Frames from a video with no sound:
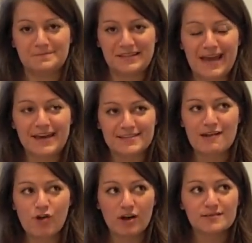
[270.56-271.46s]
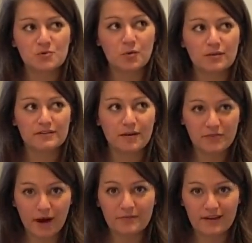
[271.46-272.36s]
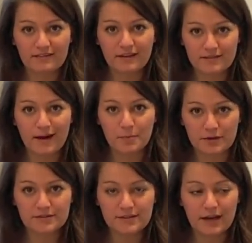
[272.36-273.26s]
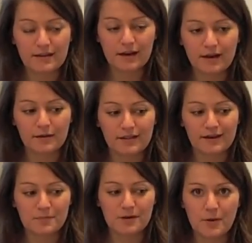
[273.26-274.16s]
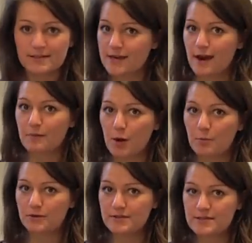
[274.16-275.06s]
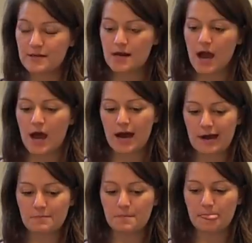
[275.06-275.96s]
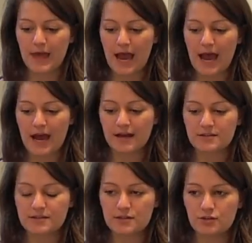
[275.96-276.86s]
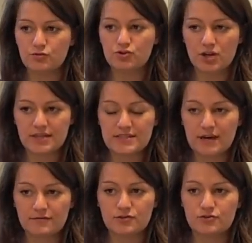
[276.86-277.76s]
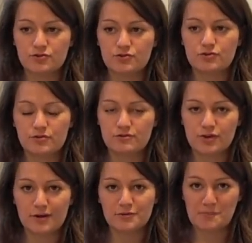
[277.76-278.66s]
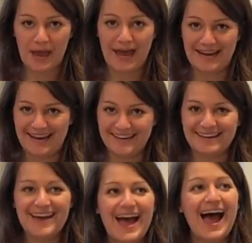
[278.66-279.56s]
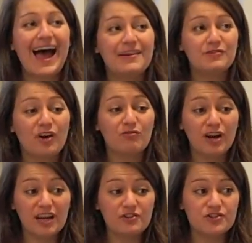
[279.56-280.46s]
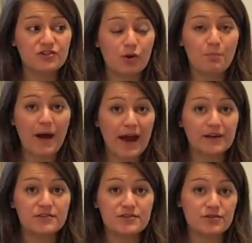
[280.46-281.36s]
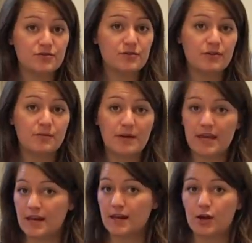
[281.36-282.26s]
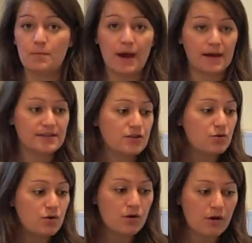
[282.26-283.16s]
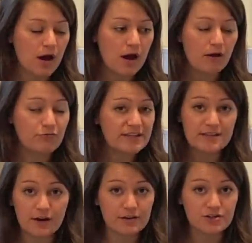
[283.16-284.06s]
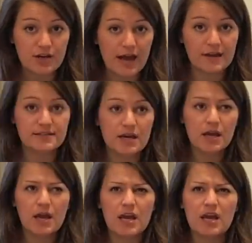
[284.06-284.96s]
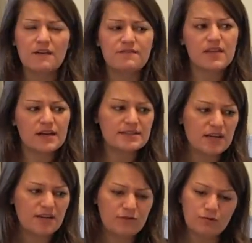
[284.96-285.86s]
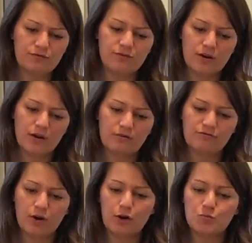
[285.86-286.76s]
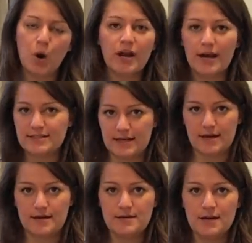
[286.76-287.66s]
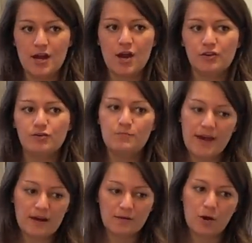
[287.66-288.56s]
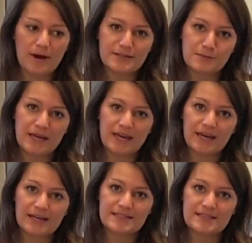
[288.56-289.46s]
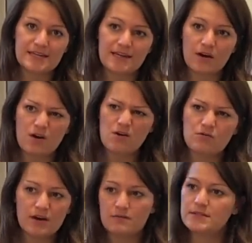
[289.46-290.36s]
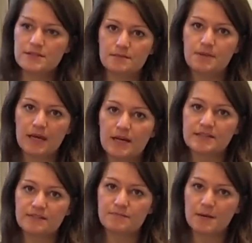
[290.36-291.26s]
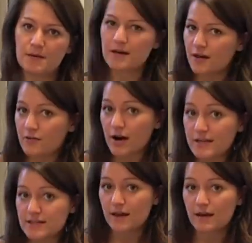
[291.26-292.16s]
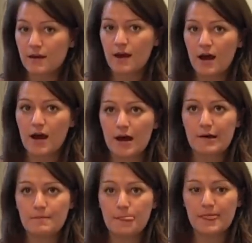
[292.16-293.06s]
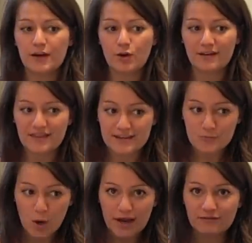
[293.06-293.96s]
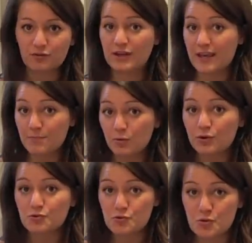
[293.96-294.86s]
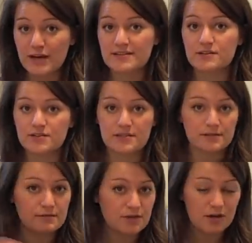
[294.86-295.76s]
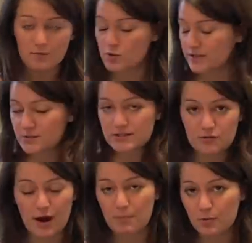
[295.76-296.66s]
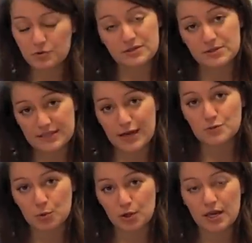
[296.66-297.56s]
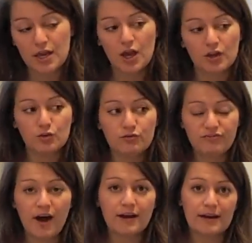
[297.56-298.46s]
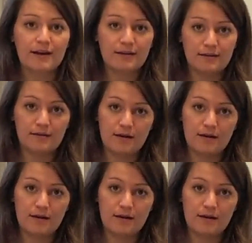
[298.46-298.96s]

Yes, there are sometimes that does happen, and there can be quite scary moments, and you just have to try not to panic and really just go back to the beginning, go back to your research, and if you've followed one idea, you may go back to the beginning and see, oh, there was the beginnings of maybe another idea, and that's why if you keep all your drawings and just chuck them all into a scrapbook or into a sketchbook, you'll find little